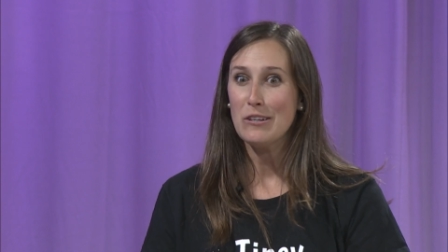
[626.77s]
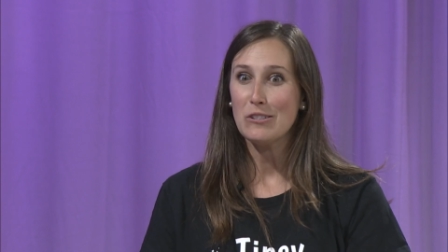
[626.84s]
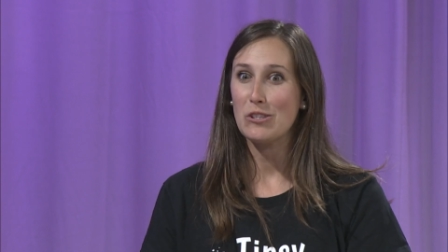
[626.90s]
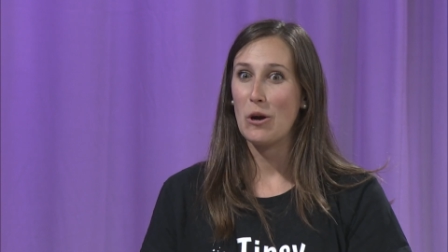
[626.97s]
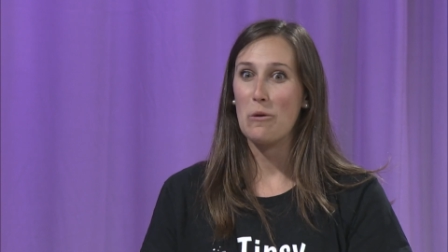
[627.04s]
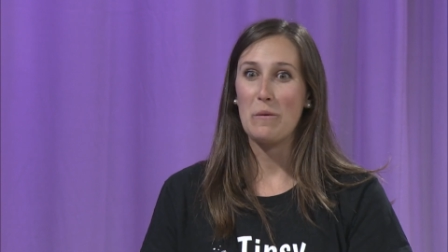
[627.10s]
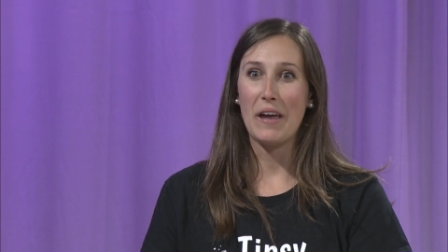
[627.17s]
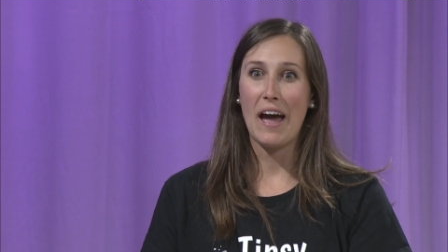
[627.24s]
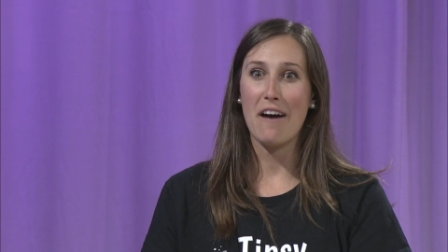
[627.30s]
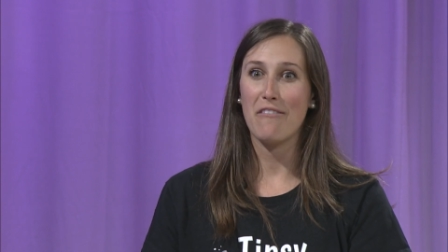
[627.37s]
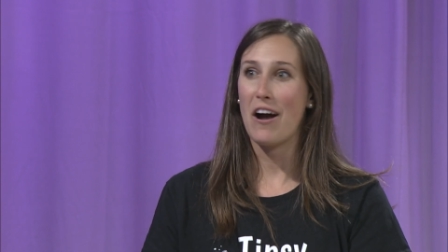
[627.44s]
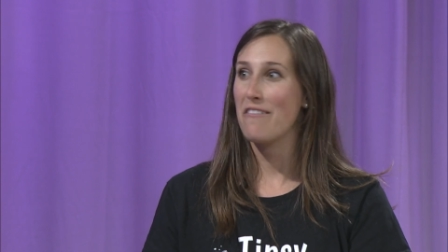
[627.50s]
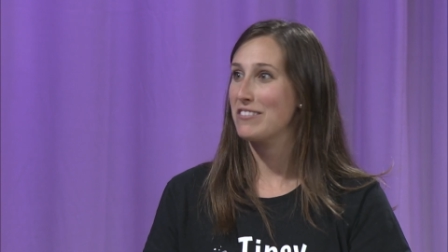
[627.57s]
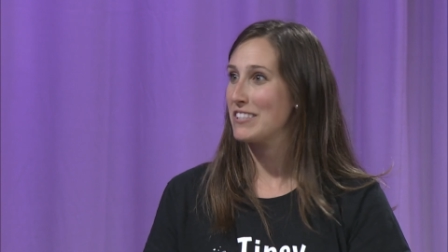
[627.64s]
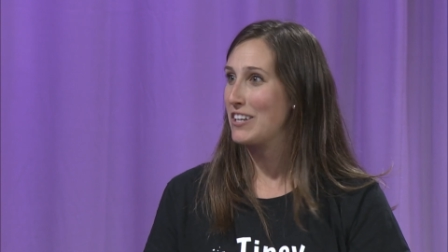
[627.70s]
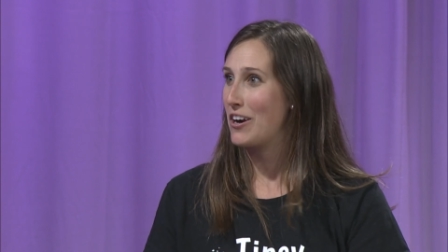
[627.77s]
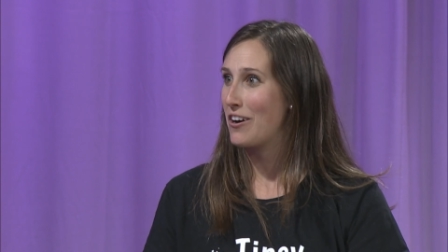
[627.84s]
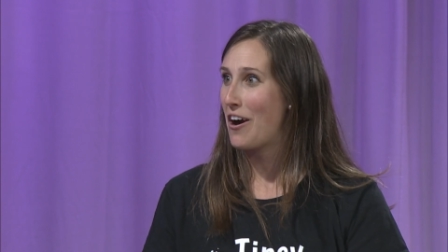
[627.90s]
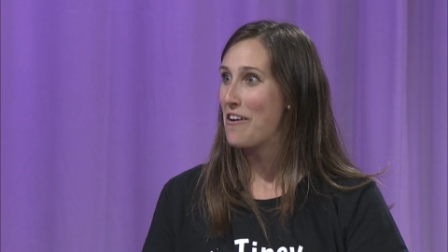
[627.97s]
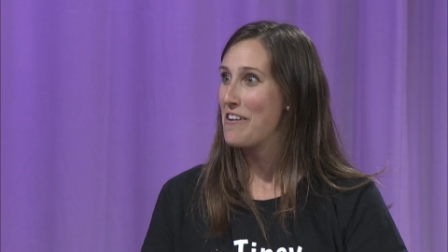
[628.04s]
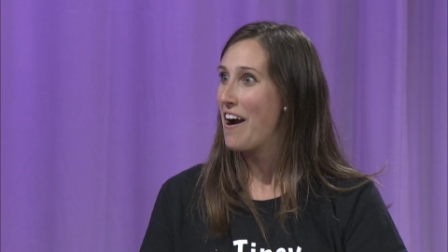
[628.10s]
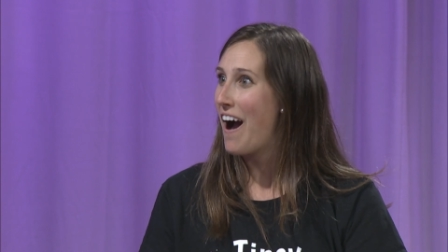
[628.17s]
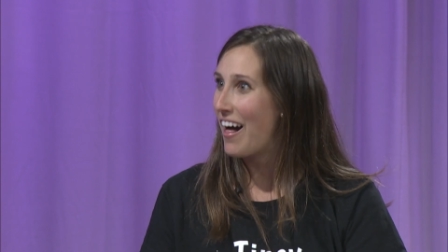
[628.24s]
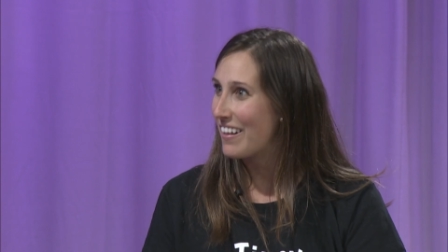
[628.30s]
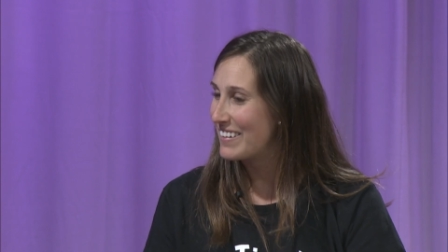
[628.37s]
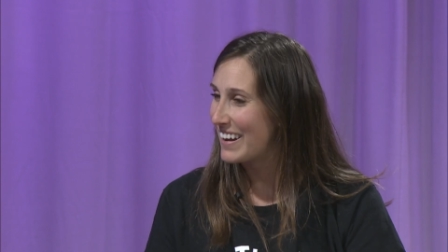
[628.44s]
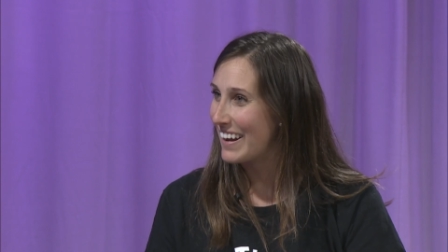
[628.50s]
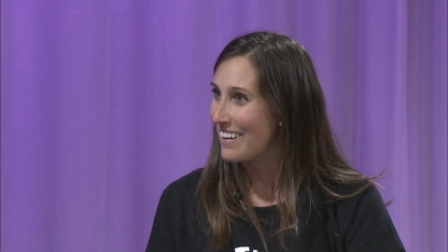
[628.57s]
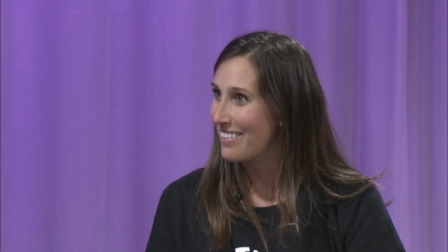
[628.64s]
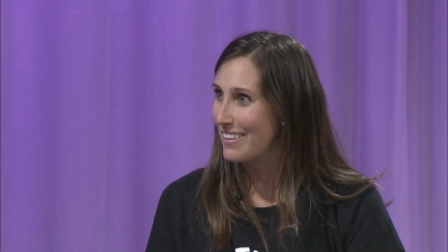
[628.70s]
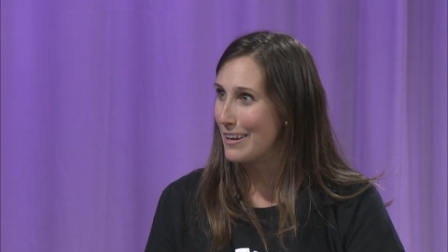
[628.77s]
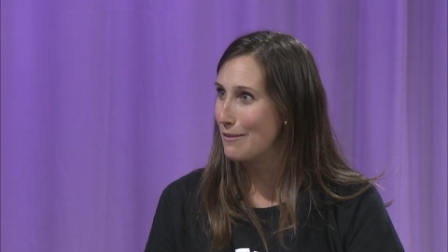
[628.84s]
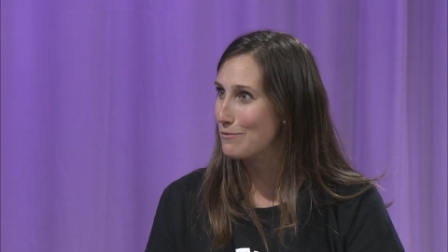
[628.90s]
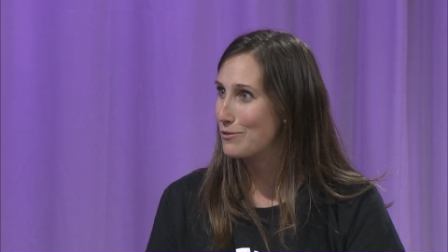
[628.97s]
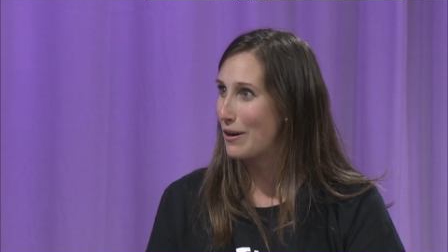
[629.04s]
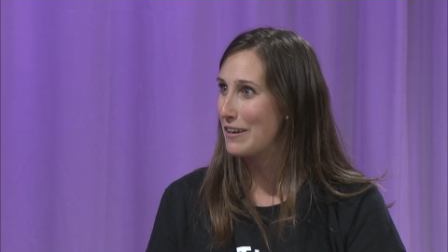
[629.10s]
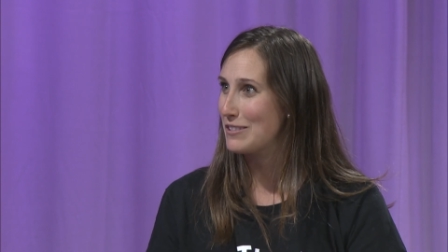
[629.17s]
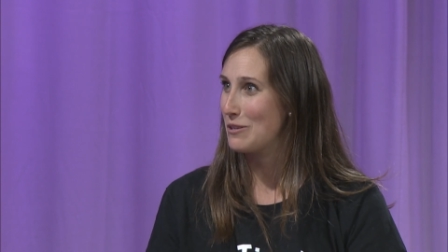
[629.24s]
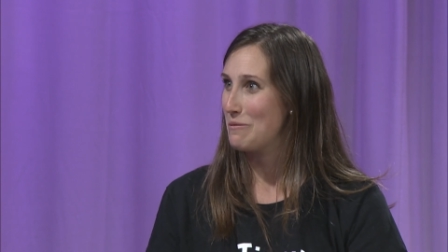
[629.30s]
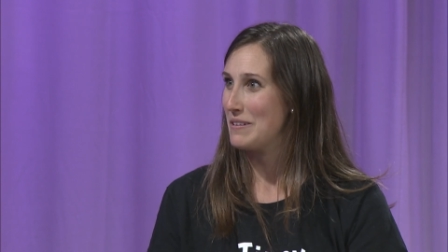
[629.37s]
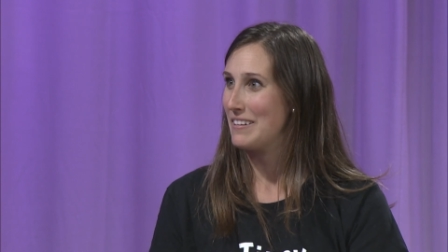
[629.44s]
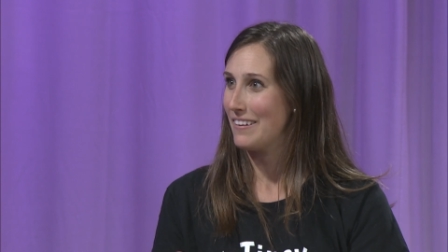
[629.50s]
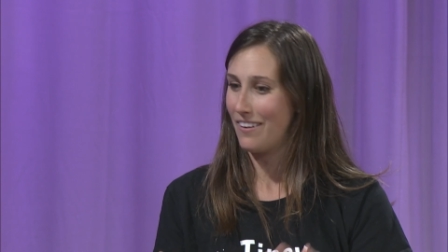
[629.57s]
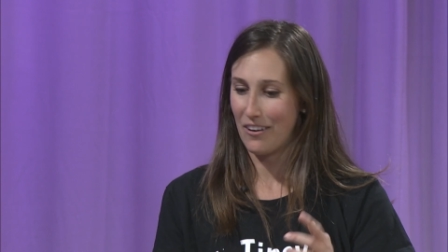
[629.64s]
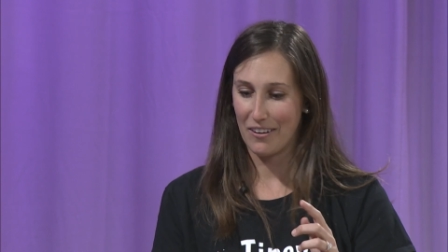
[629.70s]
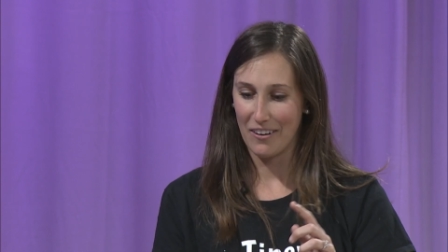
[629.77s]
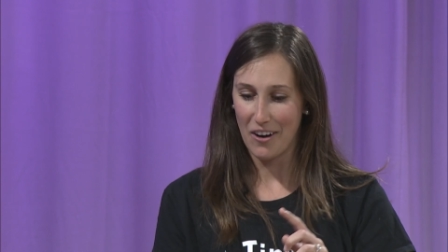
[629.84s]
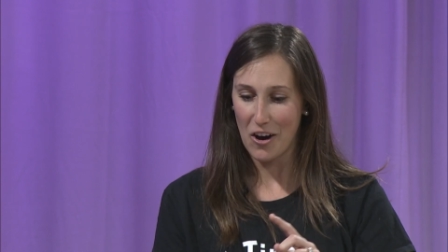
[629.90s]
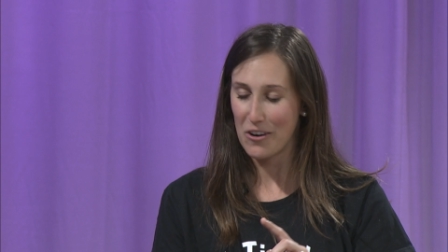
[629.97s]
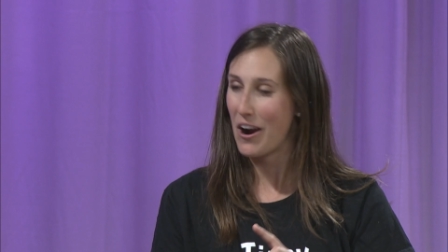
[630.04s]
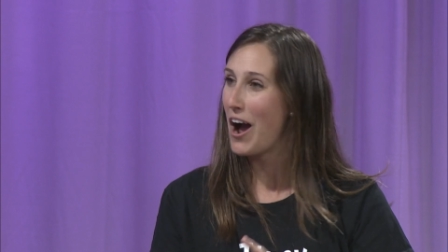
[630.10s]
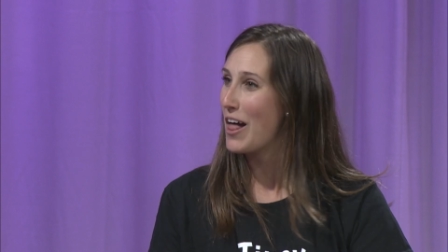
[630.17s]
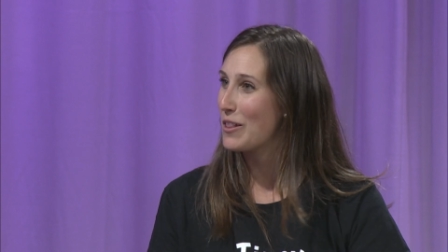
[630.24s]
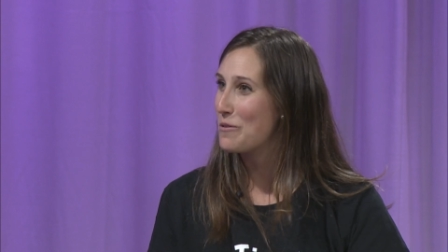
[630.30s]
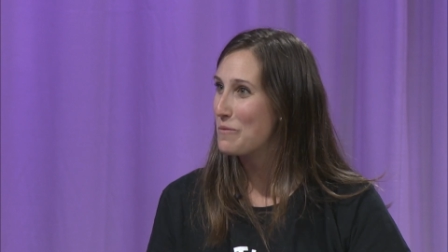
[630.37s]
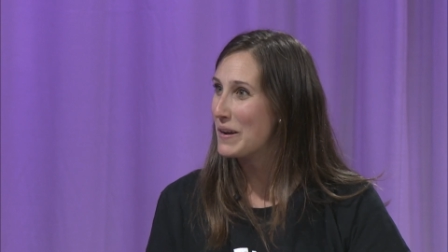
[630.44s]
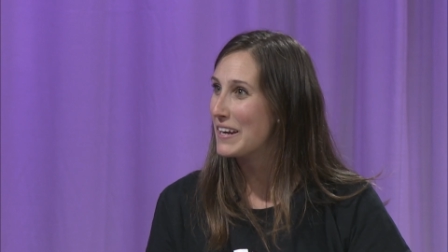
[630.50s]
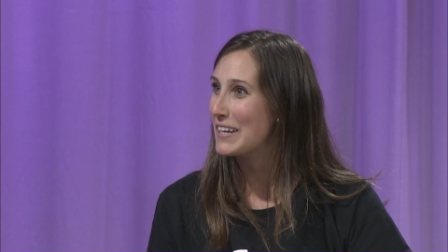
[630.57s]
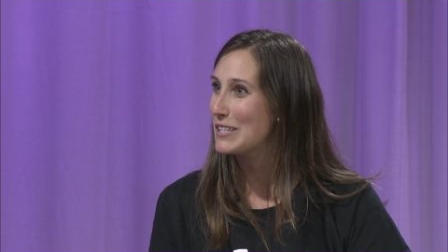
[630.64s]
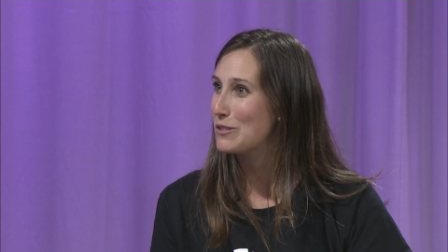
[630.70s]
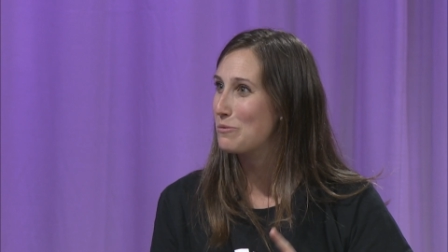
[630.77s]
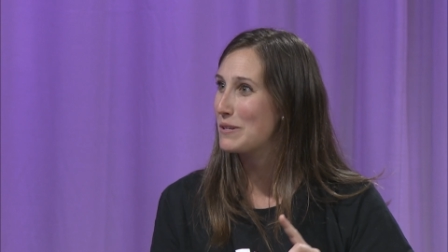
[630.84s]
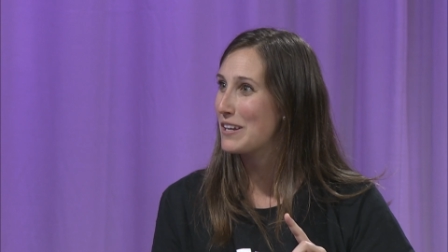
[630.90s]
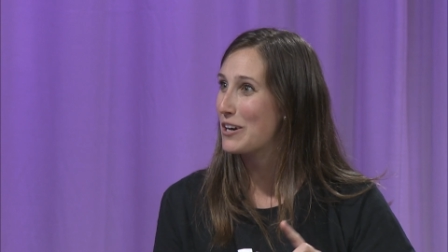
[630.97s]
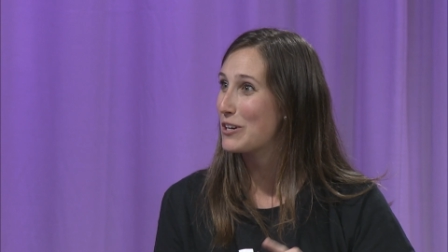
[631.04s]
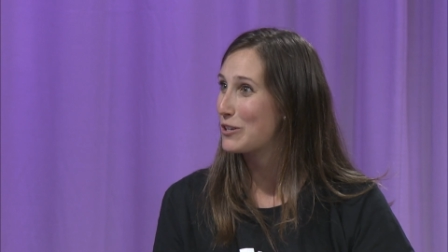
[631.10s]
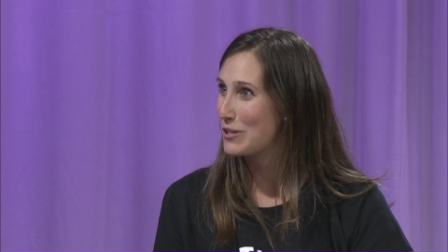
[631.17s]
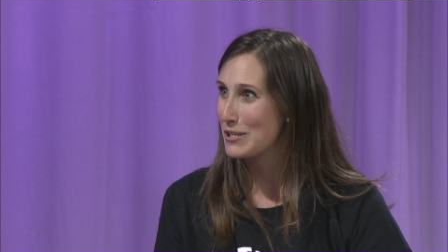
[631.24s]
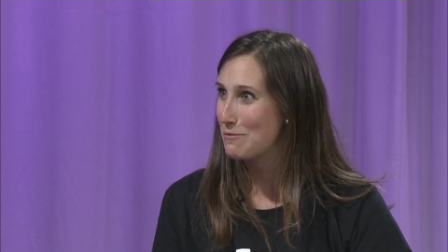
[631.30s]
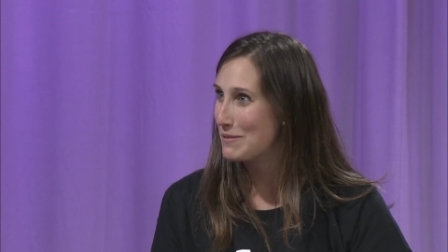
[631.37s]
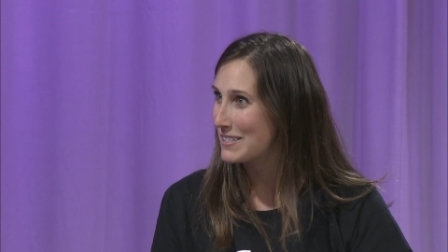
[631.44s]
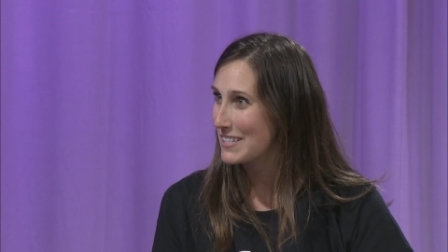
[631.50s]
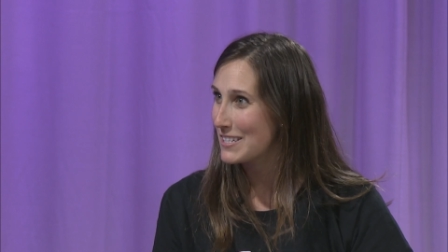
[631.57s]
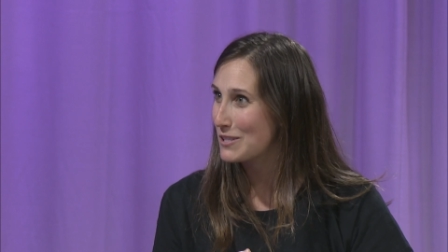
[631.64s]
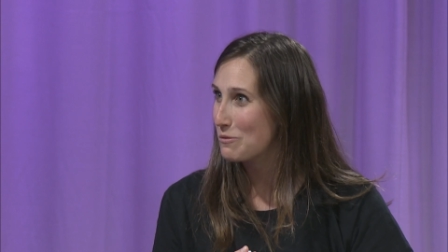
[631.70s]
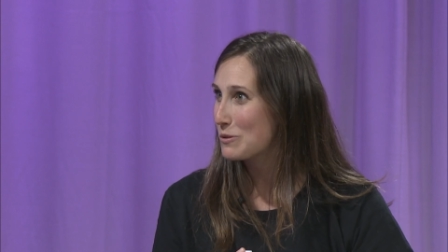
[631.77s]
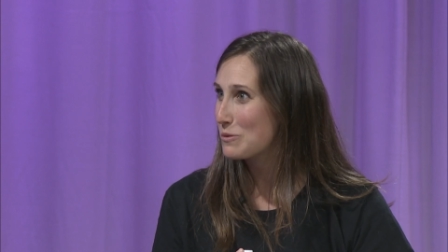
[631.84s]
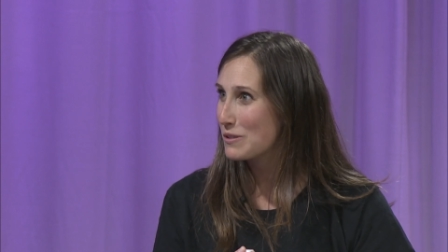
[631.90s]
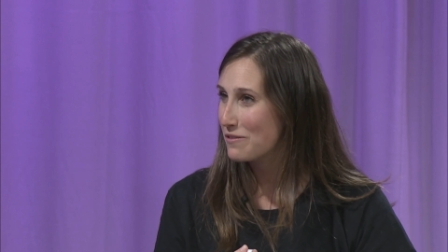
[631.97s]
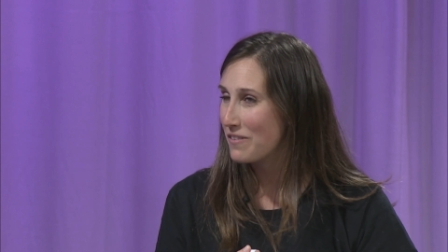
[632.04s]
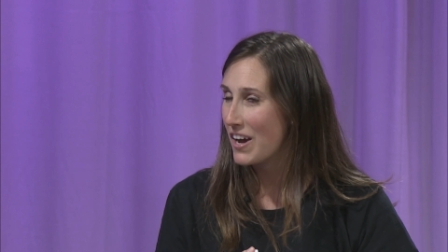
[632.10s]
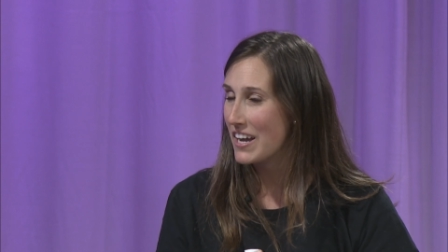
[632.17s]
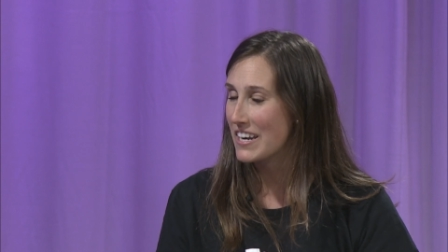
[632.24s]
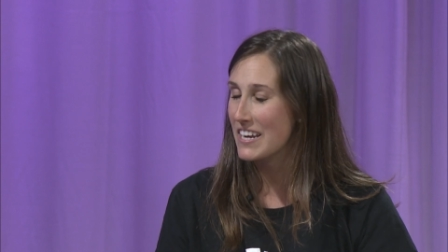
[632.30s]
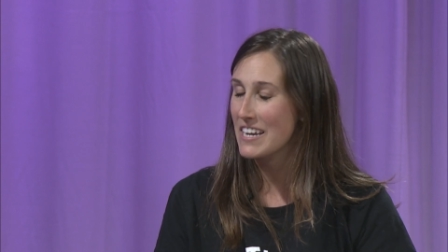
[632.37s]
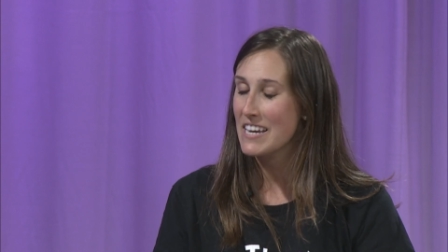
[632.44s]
So we have obviously our, our holiday themes, right? So we did our, our Halloweens, we did our Christmases, which was fun.